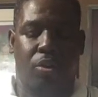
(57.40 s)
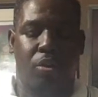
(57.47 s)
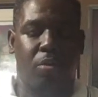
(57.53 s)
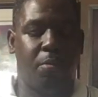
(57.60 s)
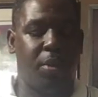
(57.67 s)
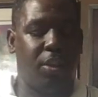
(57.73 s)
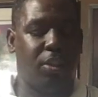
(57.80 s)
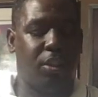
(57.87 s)
too
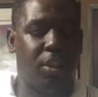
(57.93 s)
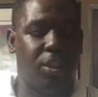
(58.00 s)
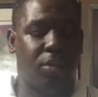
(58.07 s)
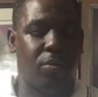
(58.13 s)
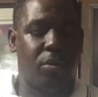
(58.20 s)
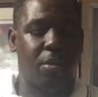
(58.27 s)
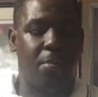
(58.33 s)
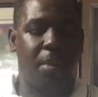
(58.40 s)
much
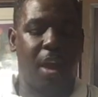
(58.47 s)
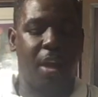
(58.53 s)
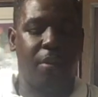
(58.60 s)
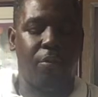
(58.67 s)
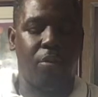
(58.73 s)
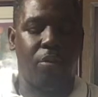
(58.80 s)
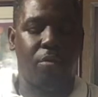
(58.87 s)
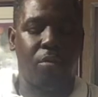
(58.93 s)
tissue in the back
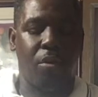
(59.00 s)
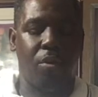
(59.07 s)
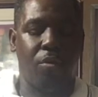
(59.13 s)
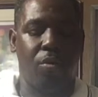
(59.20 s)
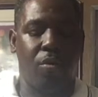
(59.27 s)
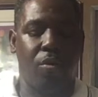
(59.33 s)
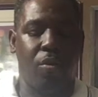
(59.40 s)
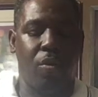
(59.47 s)
of your
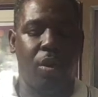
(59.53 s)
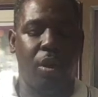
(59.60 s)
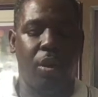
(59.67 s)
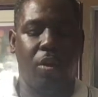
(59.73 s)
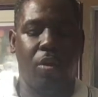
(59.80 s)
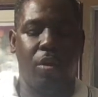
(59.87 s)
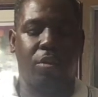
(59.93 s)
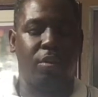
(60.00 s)
throat or a
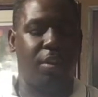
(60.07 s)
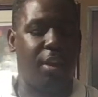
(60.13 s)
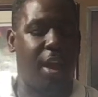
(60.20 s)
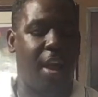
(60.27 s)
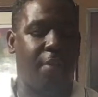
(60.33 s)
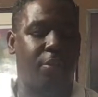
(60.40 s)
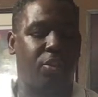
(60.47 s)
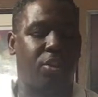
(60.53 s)
larger than
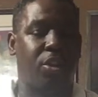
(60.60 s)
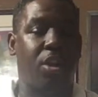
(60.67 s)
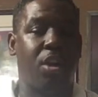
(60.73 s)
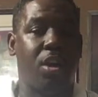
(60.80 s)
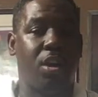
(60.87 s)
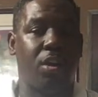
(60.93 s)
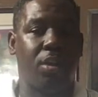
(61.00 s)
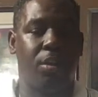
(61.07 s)
average
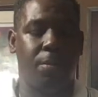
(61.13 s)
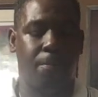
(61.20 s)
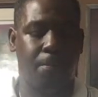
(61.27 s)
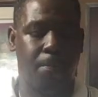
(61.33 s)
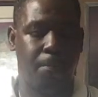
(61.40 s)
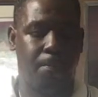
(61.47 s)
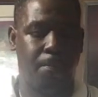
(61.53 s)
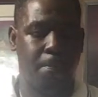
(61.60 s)
tongue.
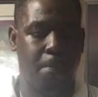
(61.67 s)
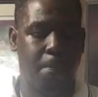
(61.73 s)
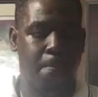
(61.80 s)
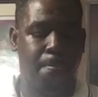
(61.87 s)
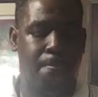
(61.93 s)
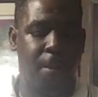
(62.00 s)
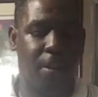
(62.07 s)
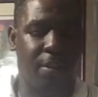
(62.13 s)

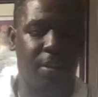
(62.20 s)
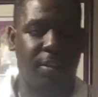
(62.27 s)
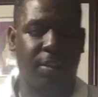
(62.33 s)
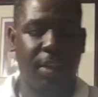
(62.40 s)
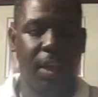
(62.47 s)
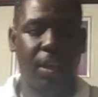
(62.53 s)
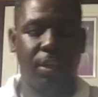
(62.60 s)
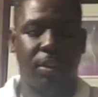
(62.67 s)
The
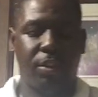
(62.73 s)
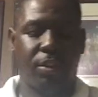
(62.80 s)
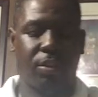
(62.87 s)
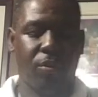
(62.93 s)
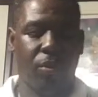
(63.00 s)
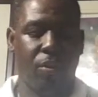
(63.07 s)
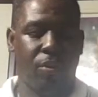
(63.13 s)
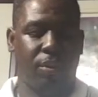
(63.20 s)
second
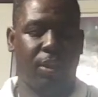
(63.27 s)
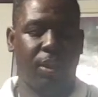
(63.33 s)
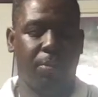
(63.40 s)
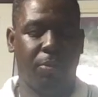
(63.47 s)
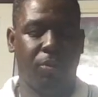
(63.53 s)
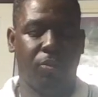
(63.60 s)
sleep